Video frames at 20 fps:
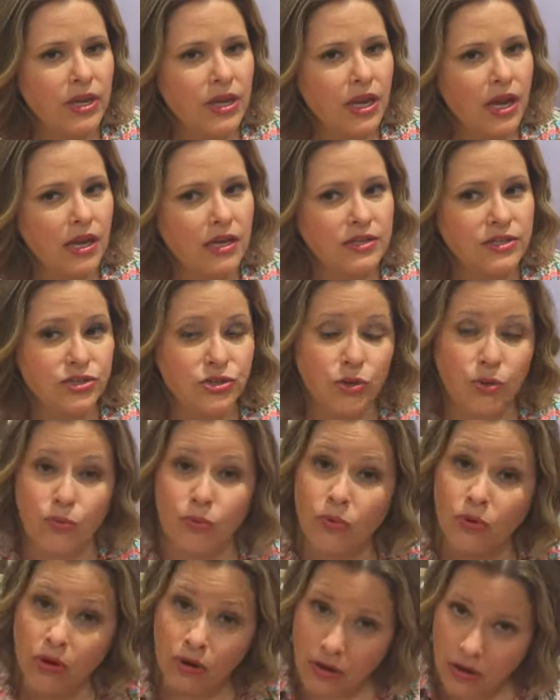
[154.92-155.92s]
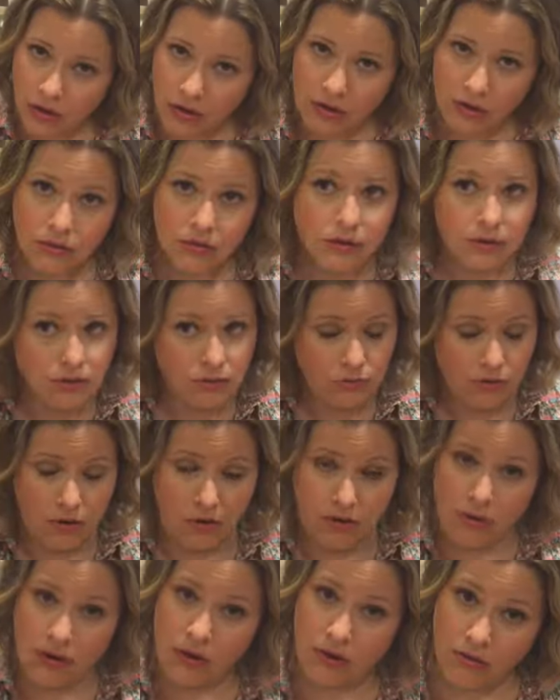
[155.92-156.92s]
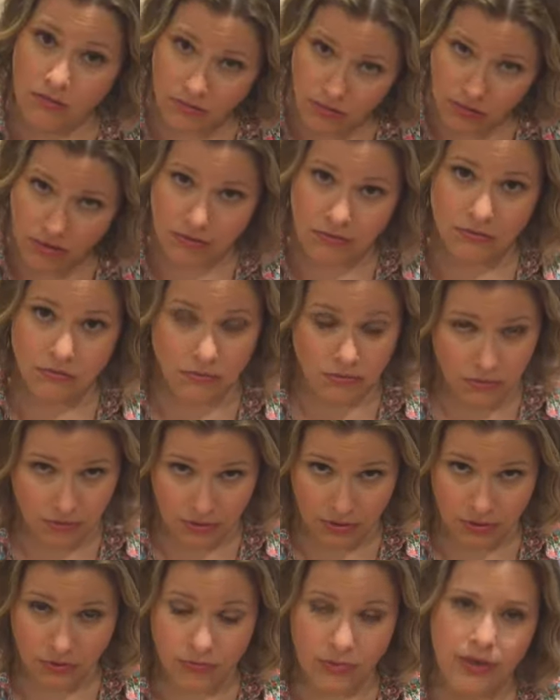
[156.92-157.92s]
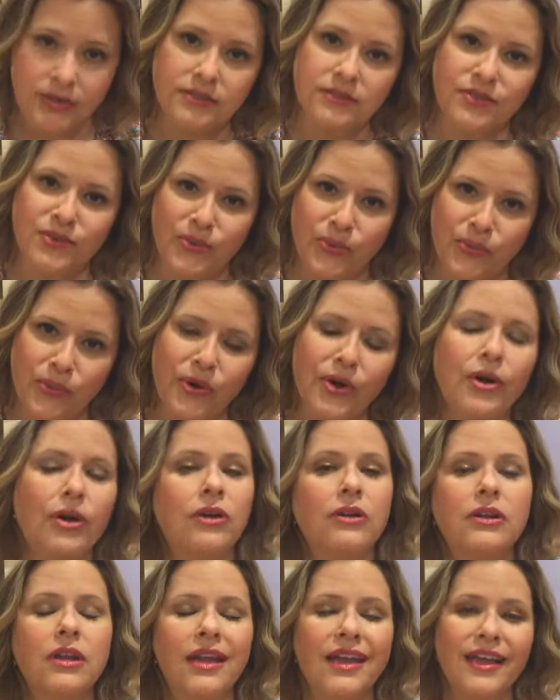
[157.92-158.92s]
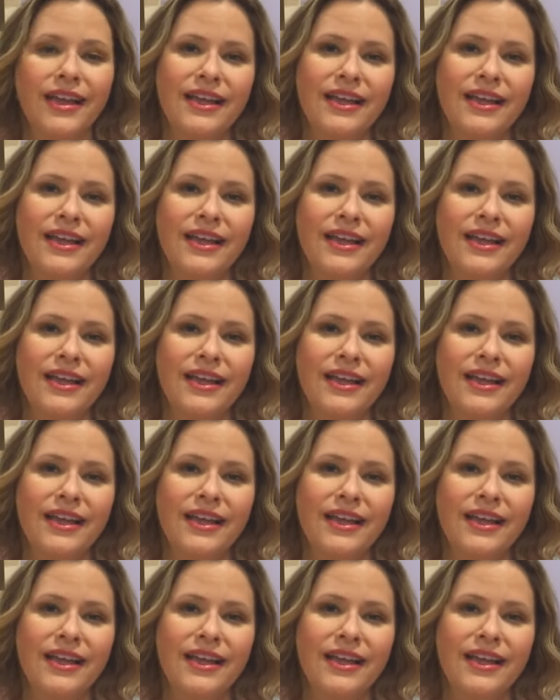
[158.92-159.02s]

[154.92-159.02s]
because the world, quote unquote, world, rest of the world,